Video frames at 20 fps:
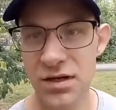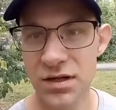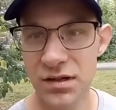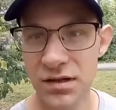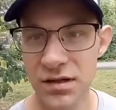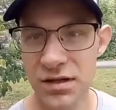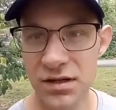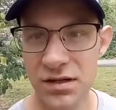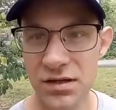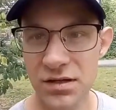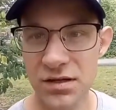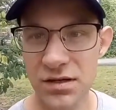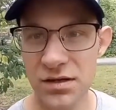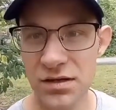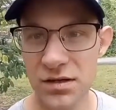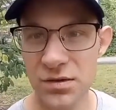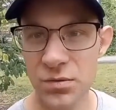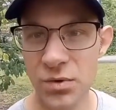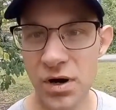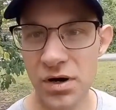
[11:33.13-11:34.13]
like
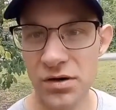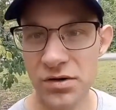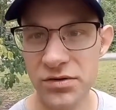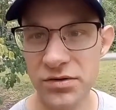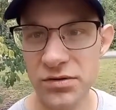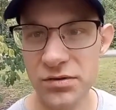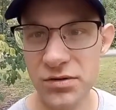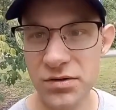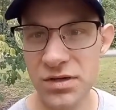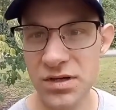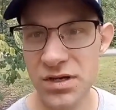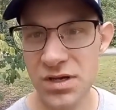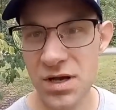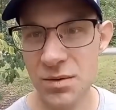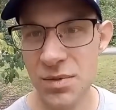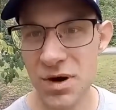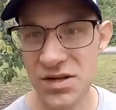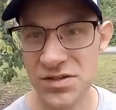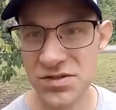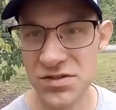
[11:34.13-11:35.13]
1 or 2
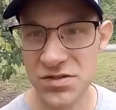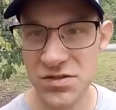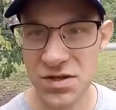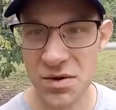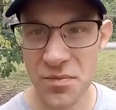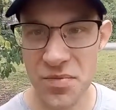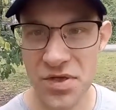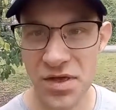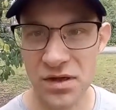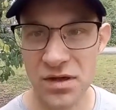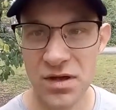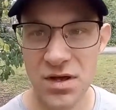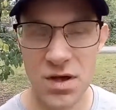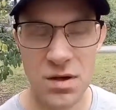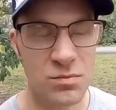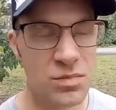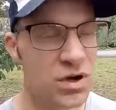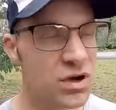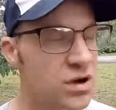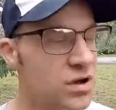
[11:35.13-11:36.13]
gigabytes or something,
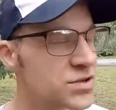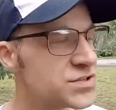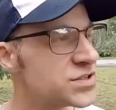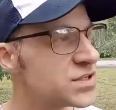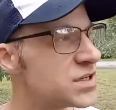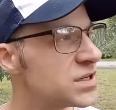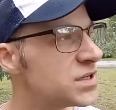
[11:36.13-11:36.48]
because